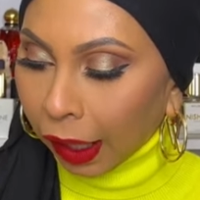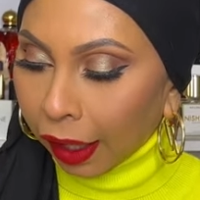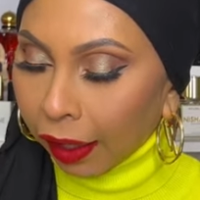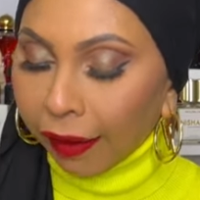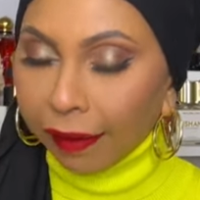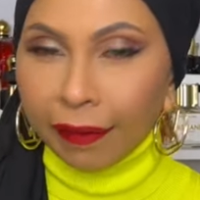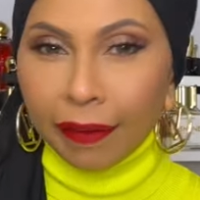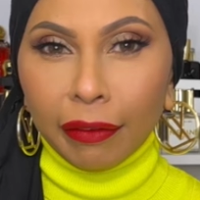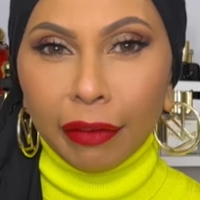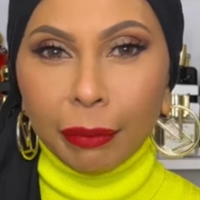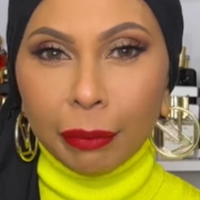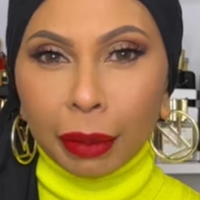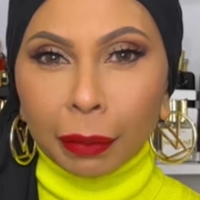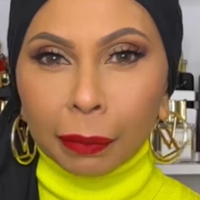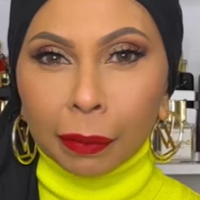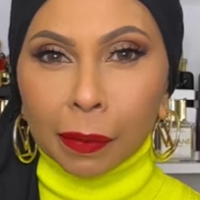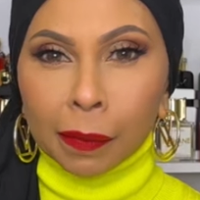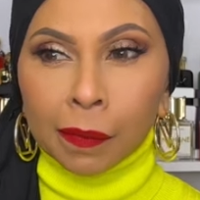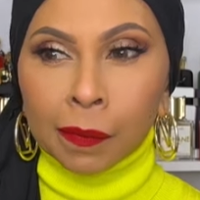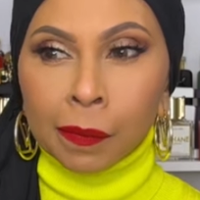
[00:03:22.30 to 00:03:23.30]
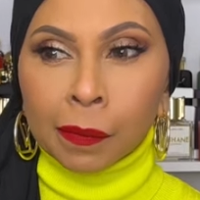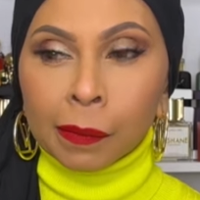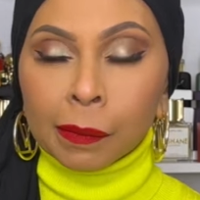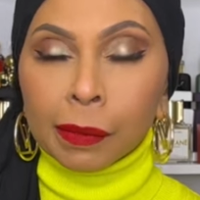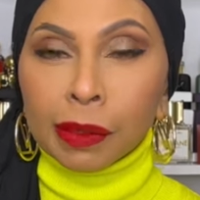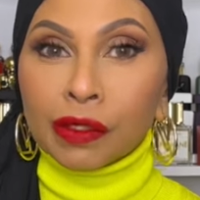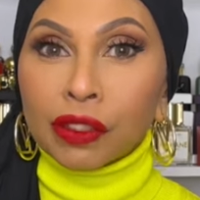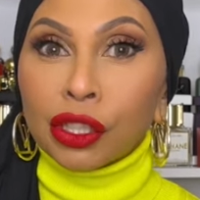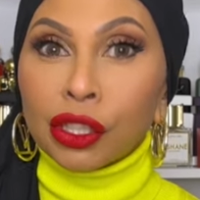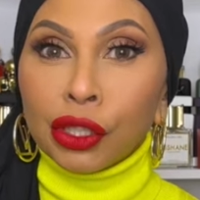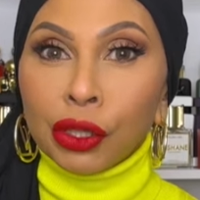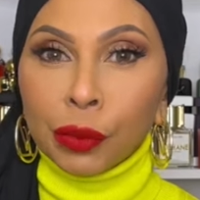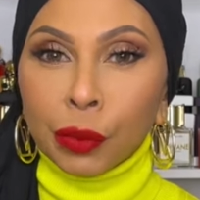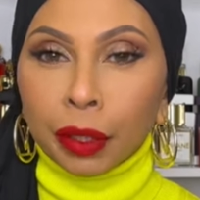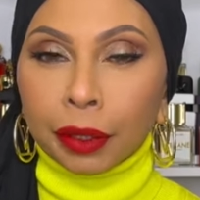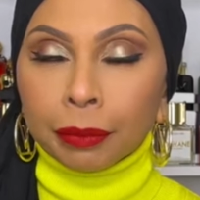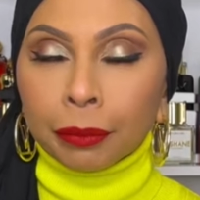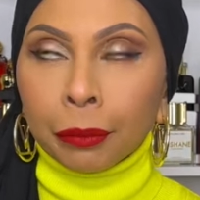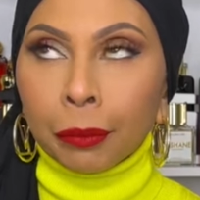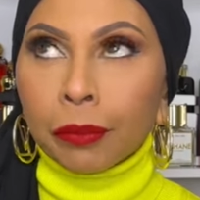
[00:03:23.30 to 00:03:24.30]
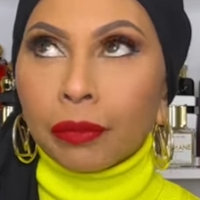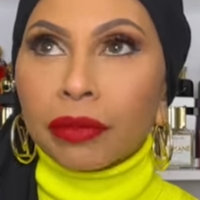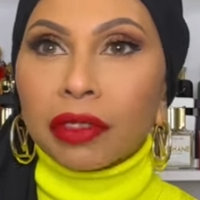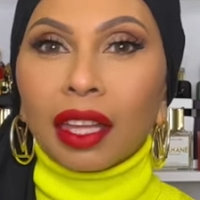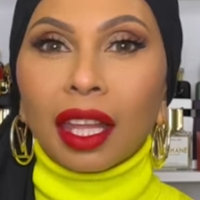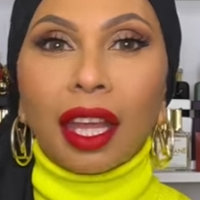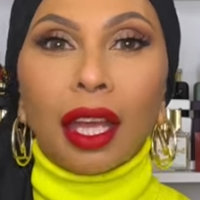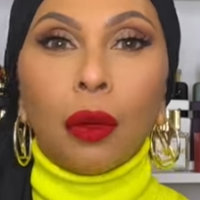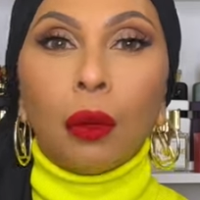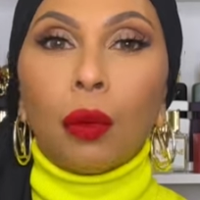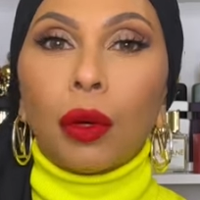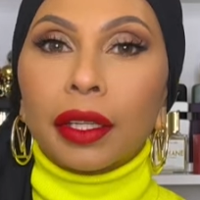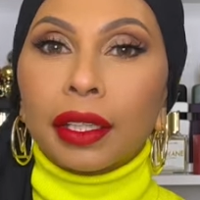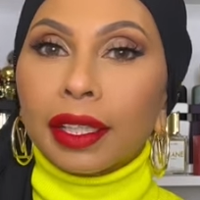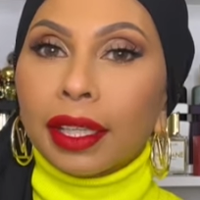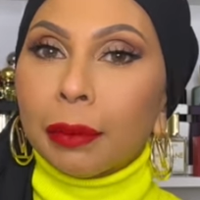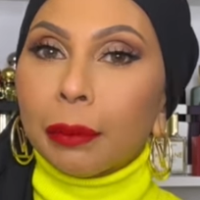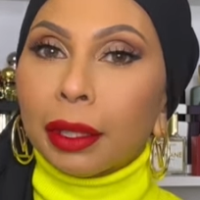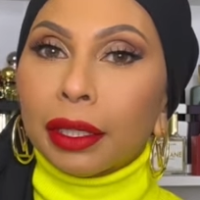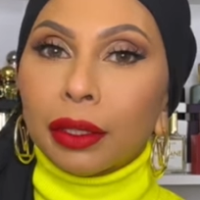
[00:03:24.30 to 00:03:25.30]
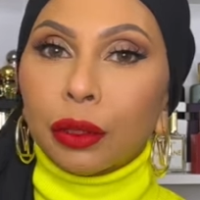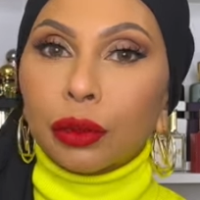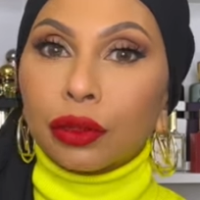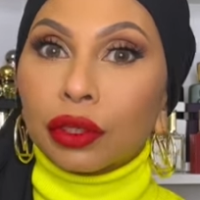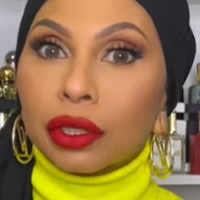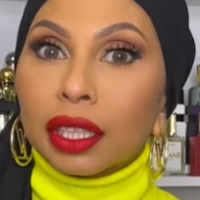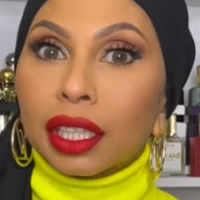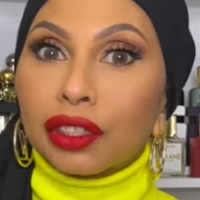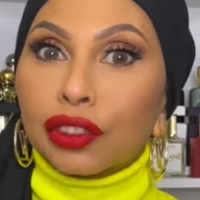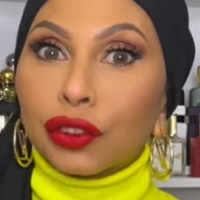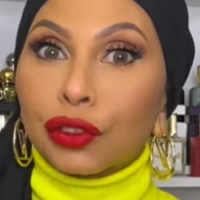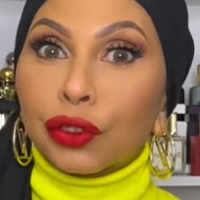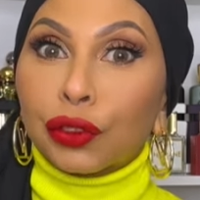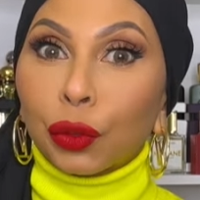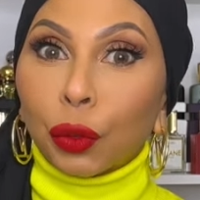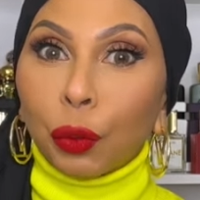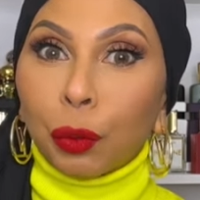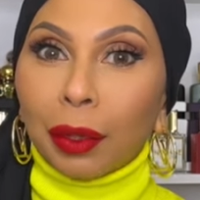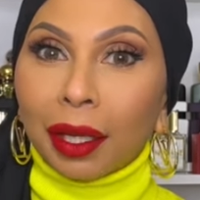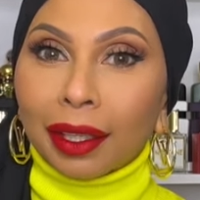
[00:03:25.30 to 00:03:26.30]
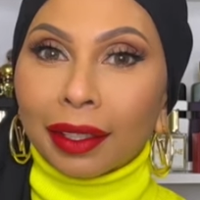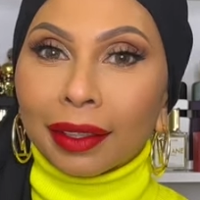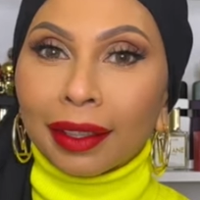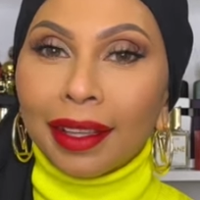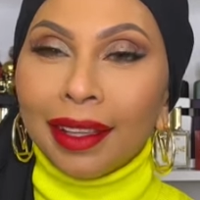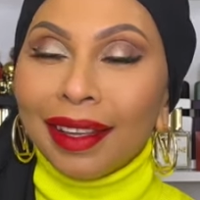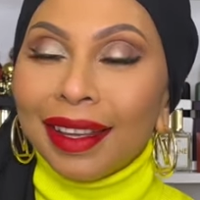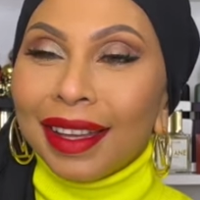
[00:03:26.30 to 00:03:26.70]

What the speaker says: I can't remember. But it's a new one. I want to get my nose on that so bad.